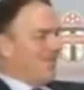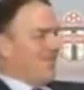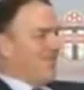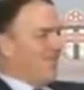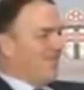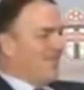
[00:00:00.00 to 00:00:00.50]

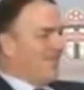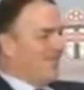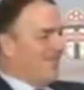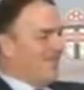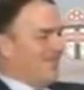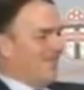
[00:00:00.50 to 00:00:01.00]

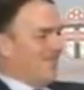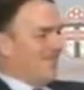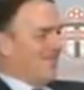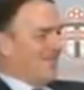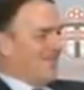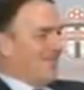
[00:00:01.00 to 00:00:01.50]

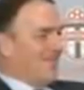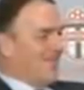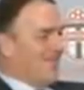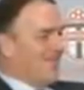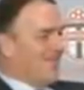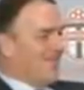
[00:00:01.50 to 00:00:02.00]

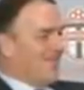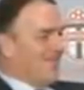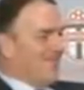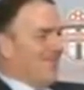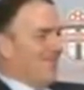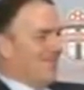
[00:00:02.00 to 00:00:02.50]

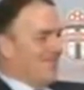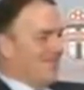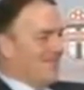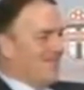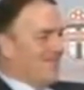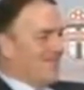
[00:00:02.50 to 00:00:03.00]

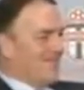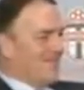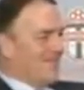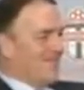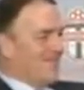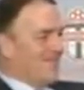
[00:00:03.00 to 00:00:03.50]
(not speaking)